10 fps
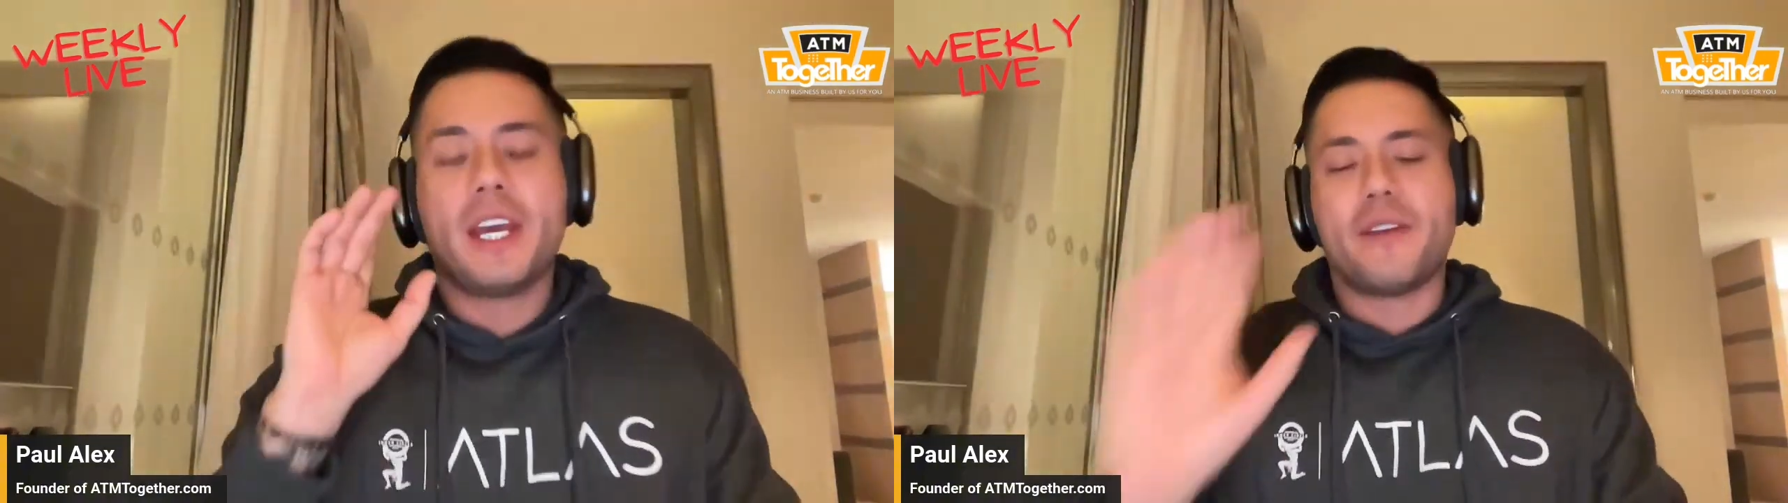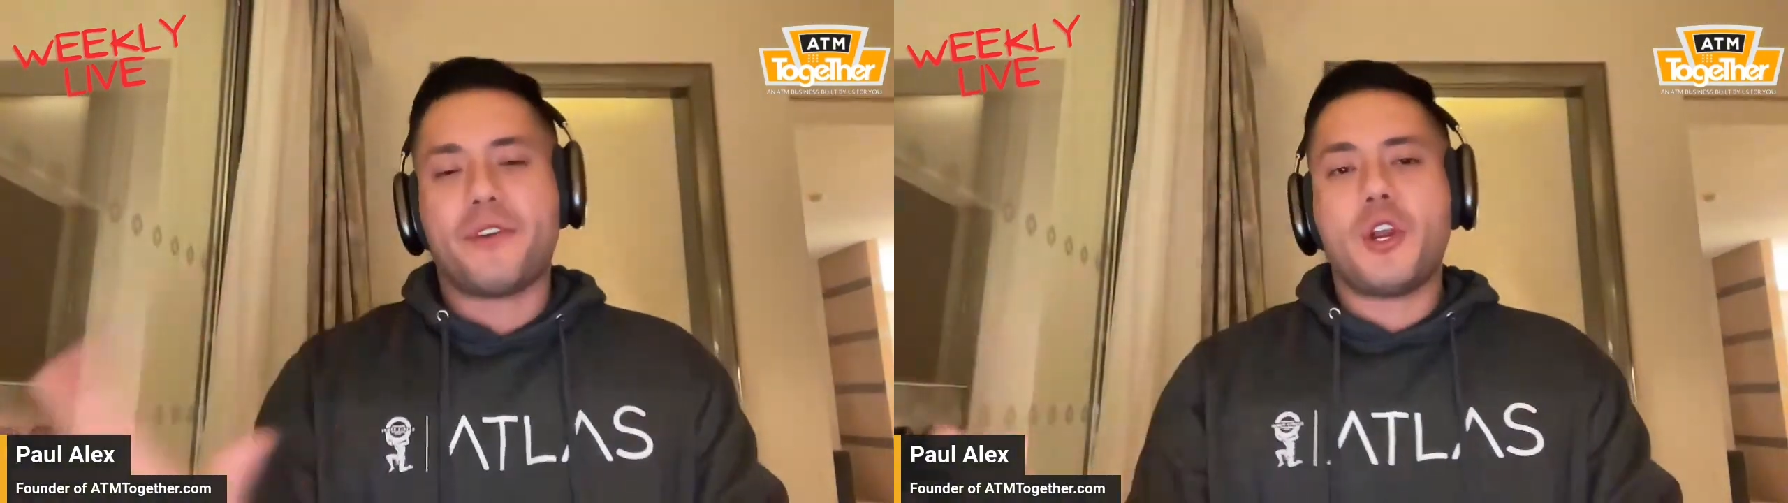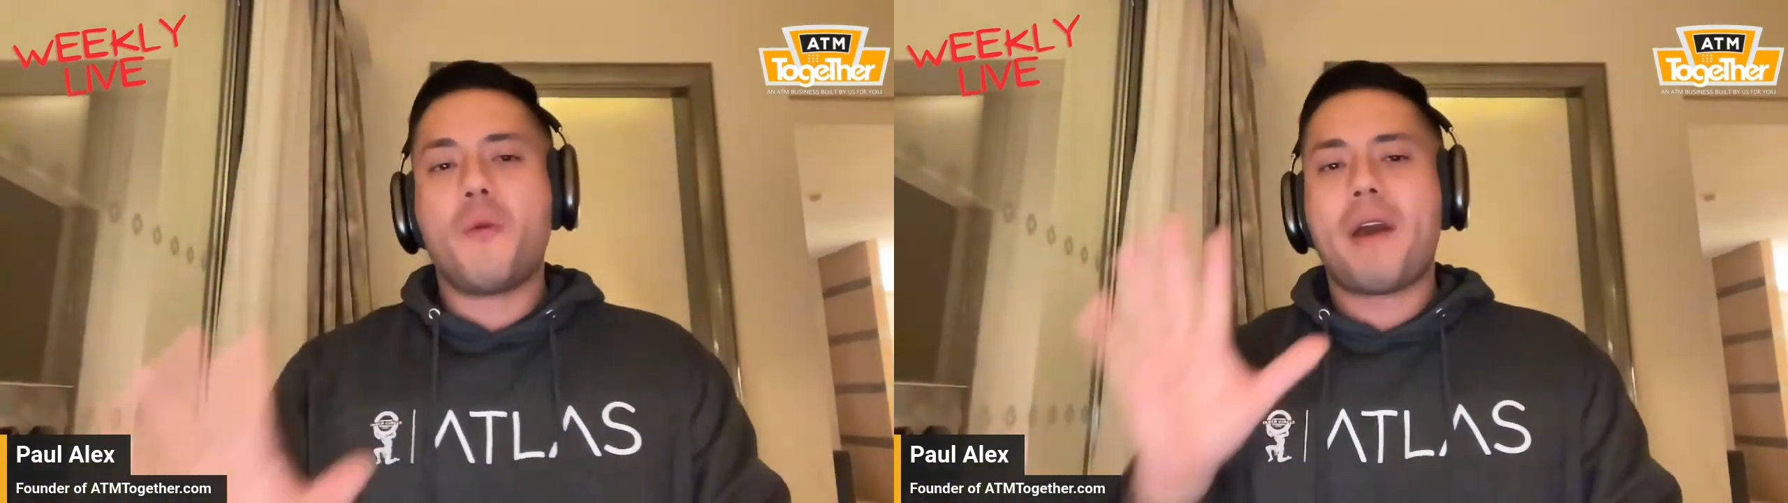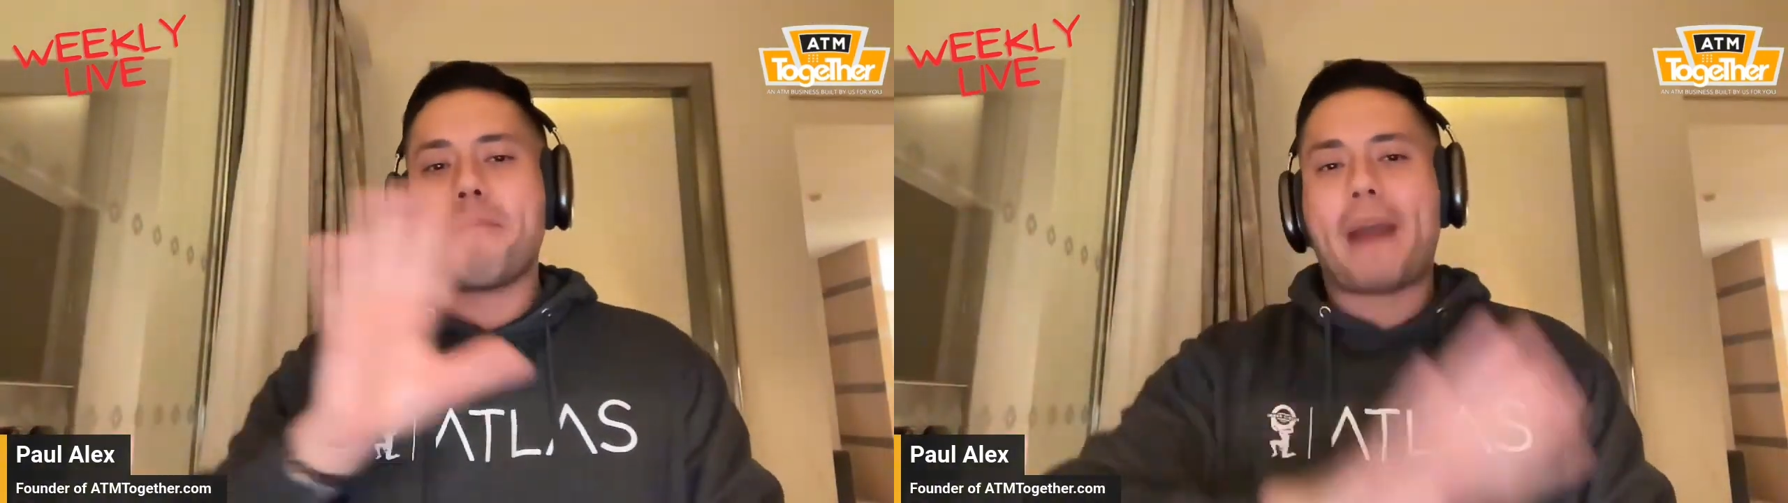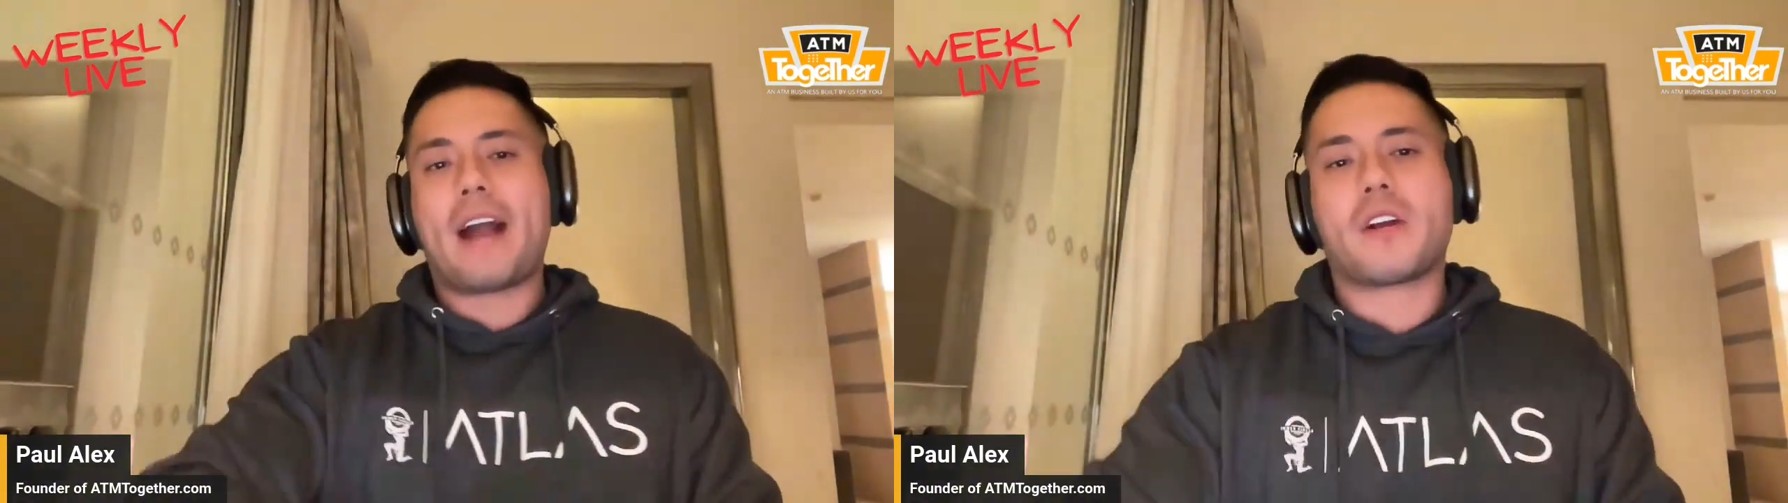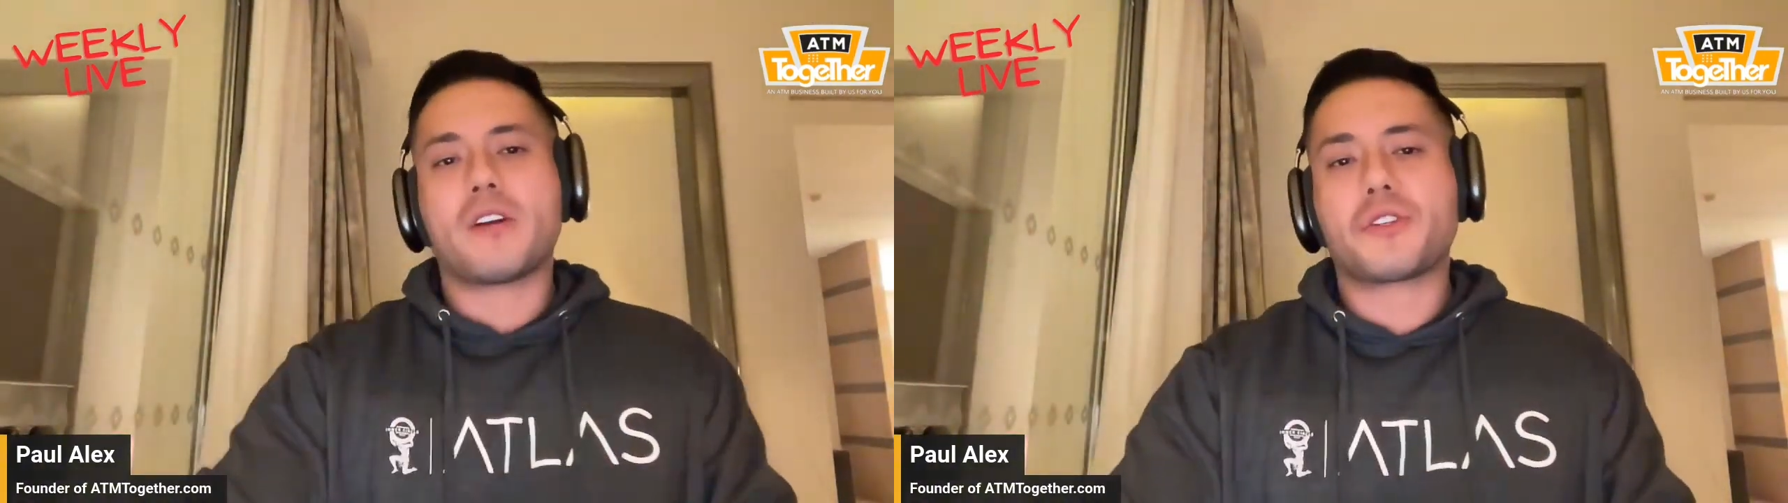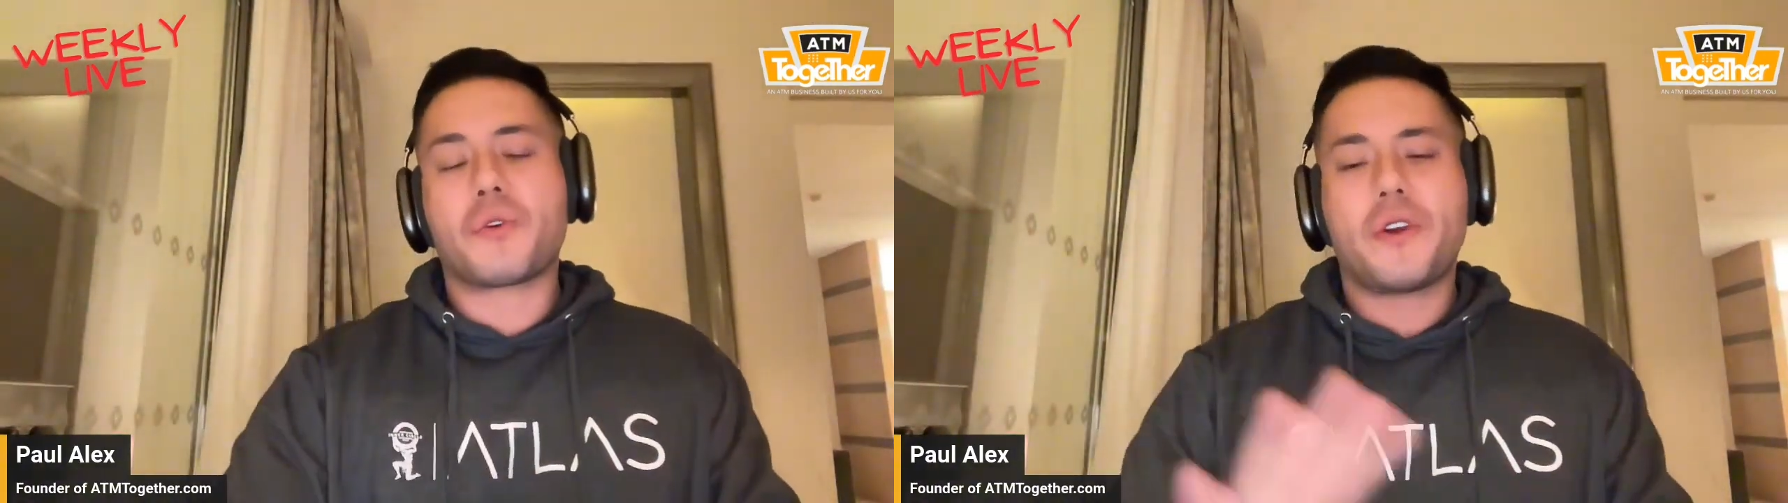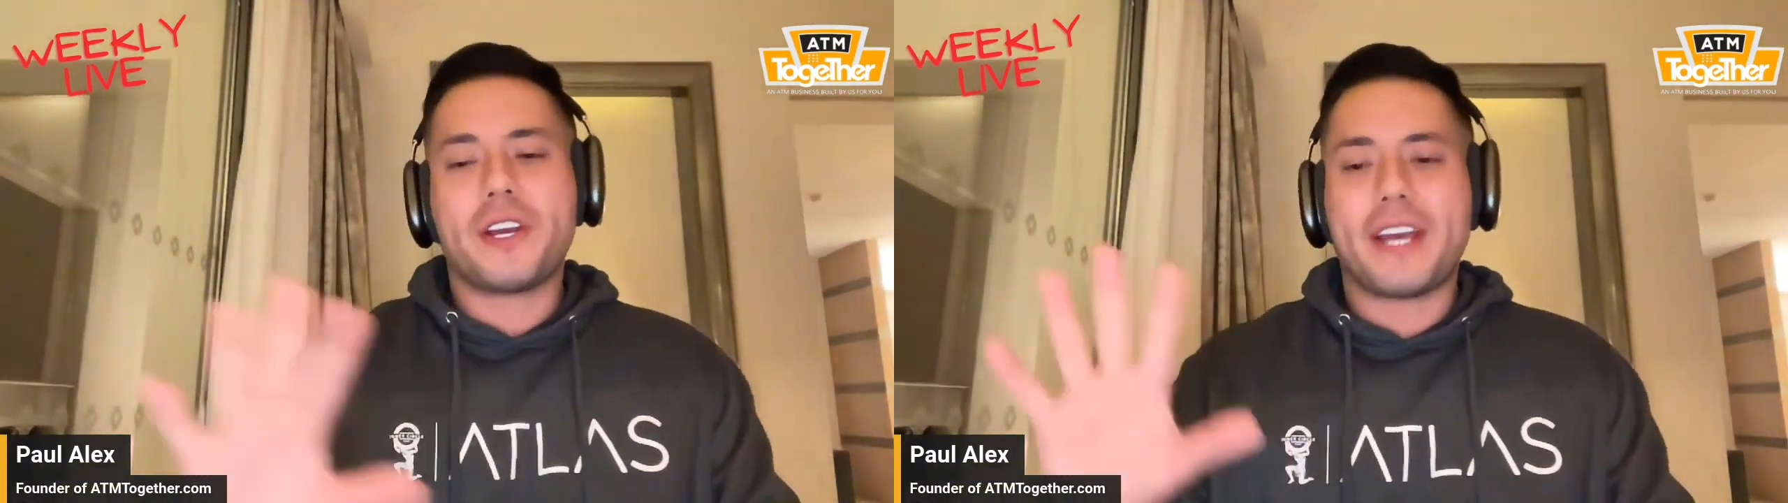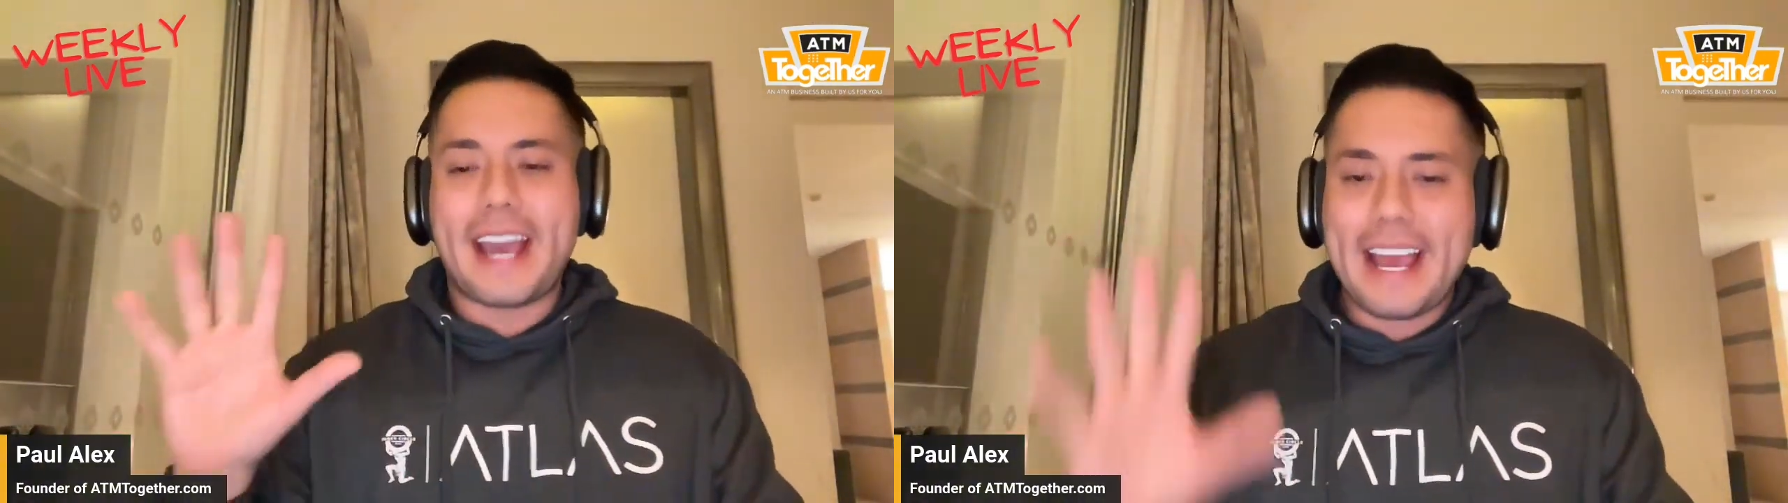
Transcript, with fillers: If you know my background story,